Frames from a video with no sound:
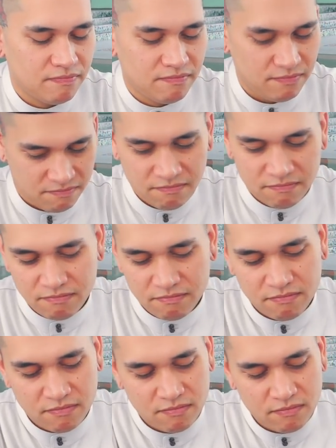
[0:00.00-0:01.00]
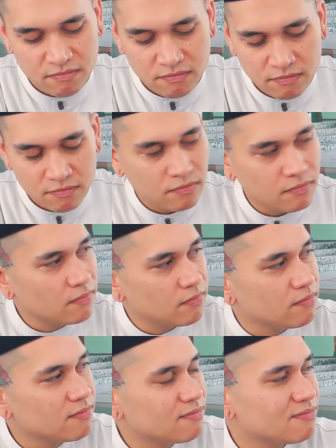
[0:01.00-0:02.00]

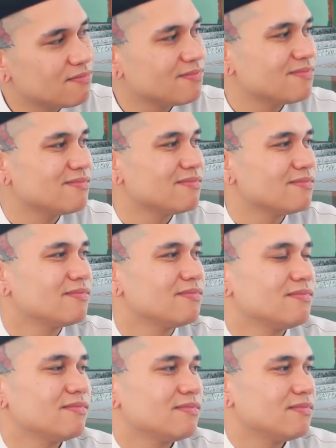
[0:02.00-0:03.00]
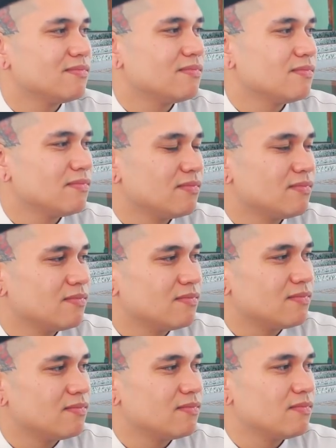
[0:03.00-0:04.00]

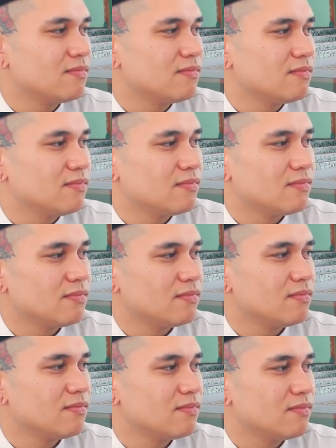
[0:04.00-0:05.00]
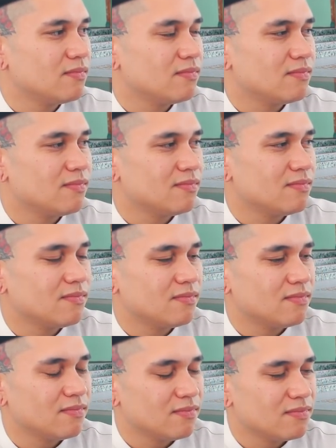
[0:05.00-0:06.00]
The person shown says nothing.